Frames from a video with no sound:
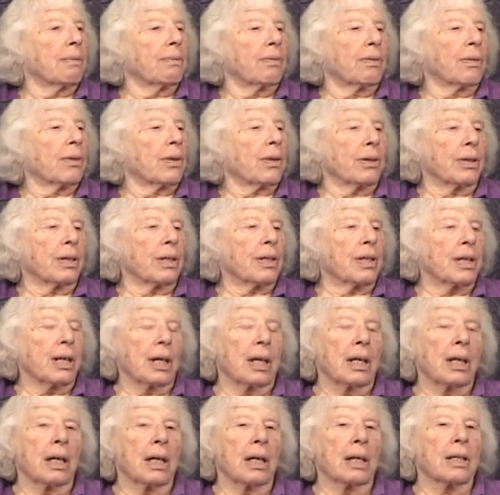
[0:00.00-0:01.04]
for
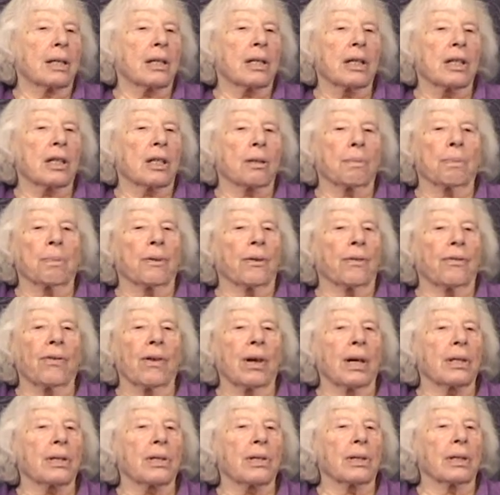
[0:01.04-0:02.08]
thirteen years as a
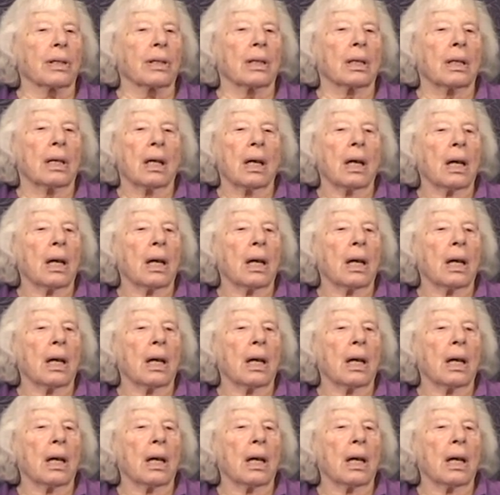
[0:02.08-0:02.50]
professor.